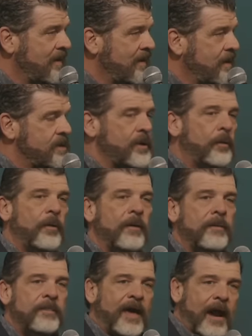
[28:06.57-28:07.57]
So
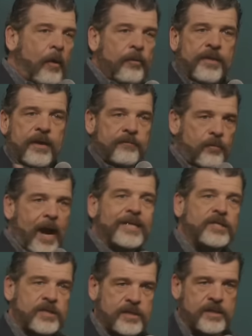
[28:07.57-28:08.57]
that whole thing of
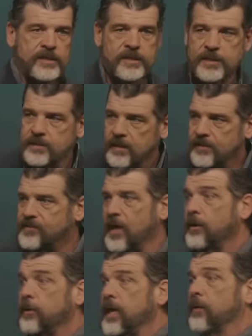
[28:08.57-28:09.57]
righteousness, it's
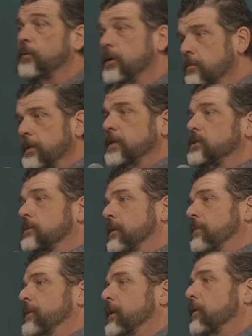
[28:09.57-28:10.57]
like, okay, well, your measure
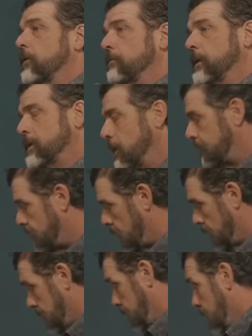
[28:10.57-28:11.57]
might be a little bit different.
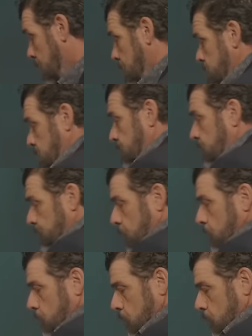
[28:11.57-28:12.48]
I mean, some of you,